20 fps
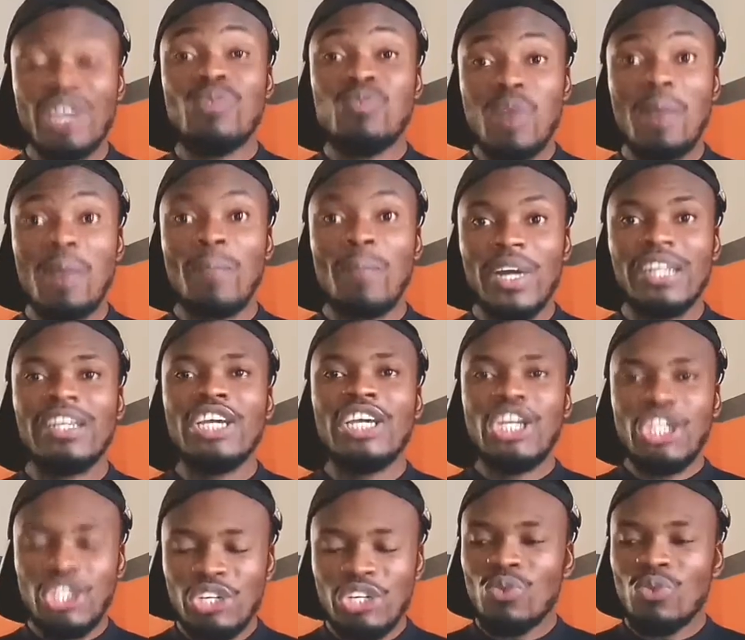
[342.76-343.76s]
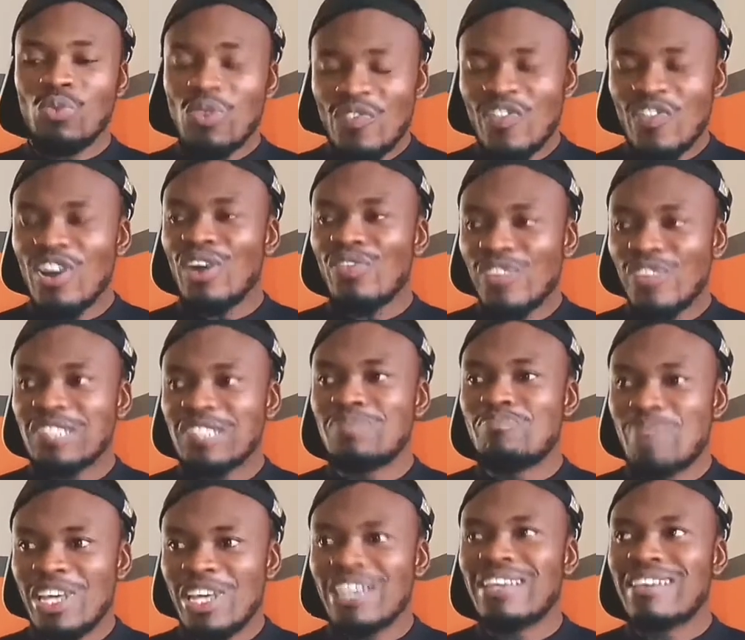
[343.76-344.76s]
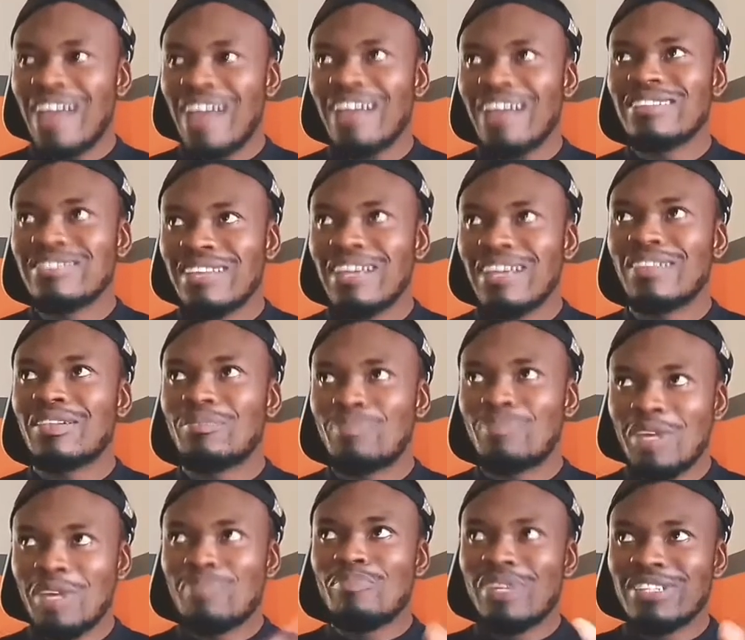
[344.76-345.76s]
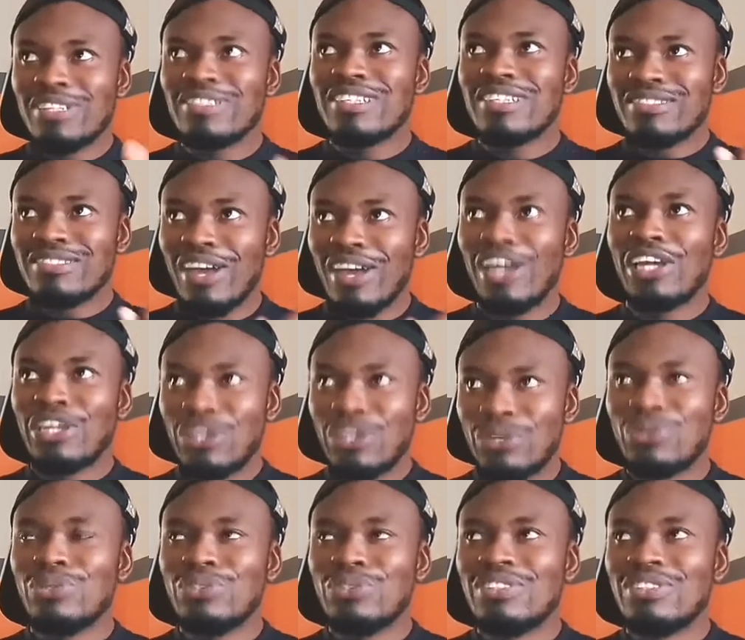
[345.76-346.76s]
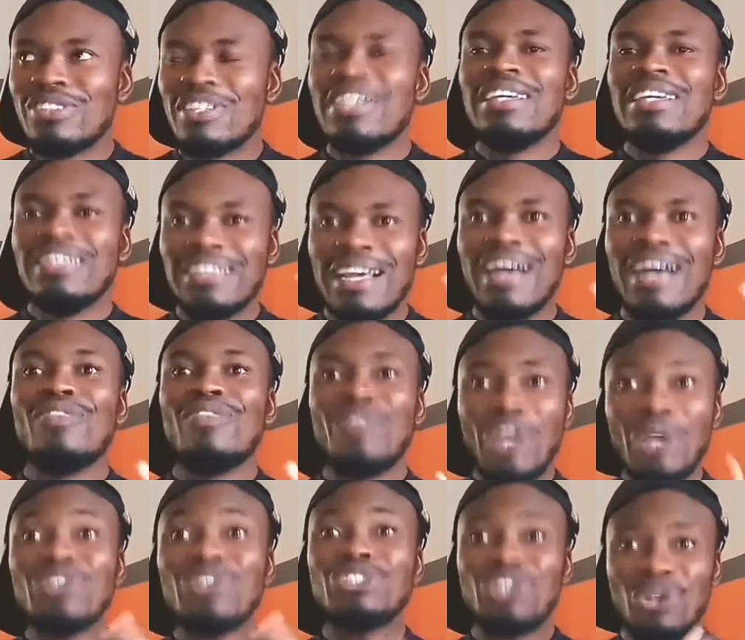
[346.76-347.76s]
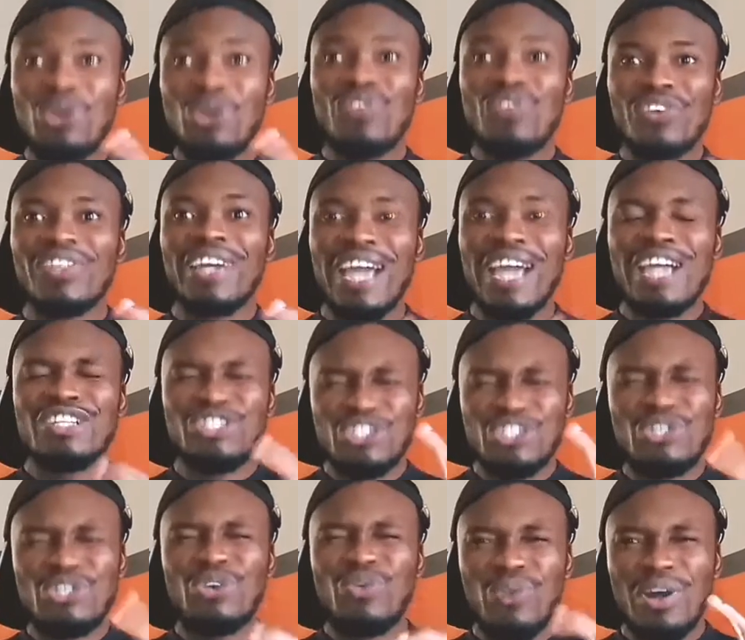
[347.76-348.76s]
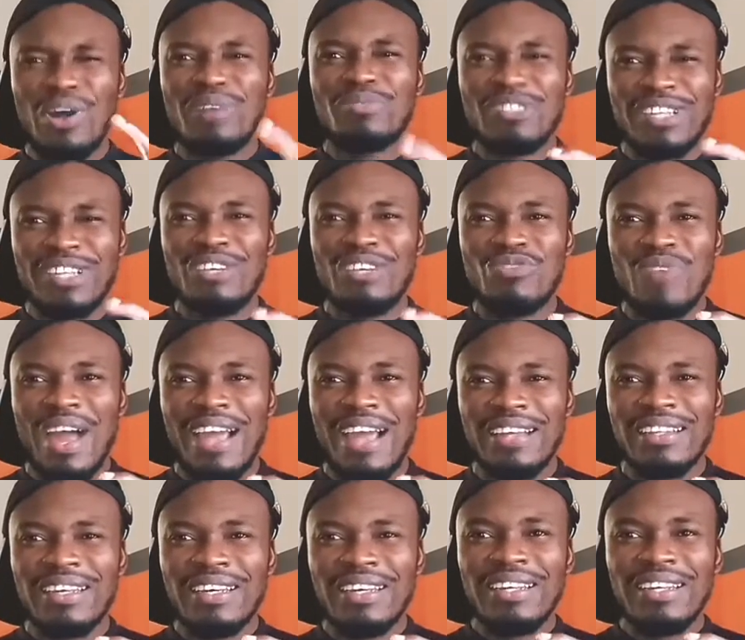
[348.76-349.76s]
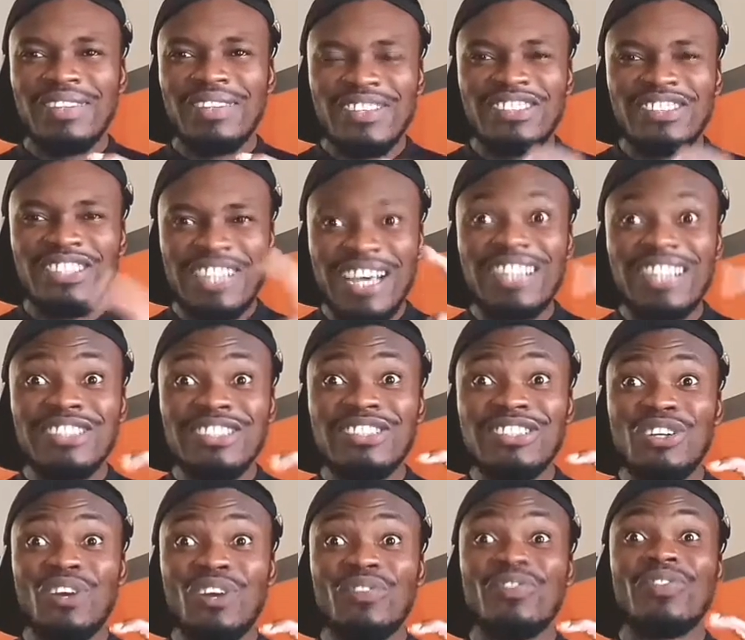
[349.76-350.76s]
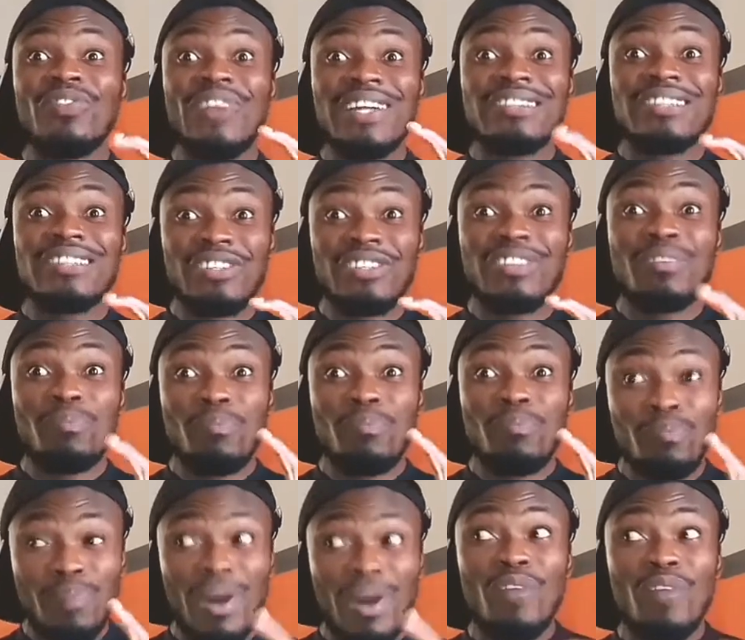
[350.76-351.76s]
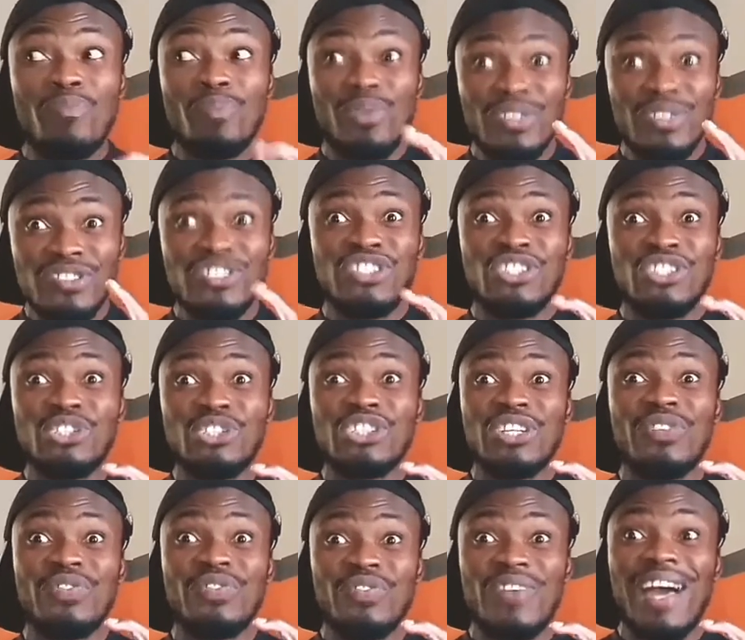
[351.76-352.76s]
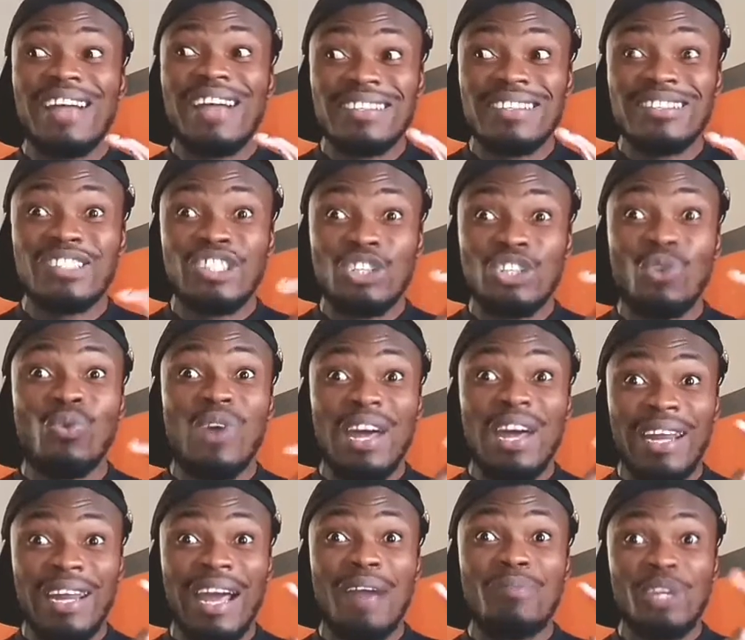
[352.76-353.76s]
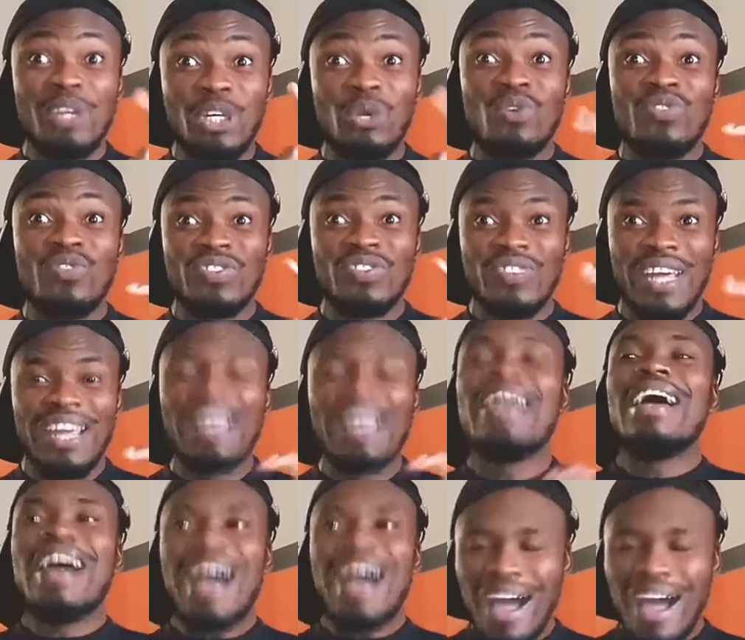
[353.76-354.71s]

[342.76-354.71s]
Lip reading: They want money. You know, we've got these big guys like the big business tycoons. Yeah, they also go for the guys. You know what I'm saying, right? This gay stuff, that's another part of prostitution that is so alarming over there.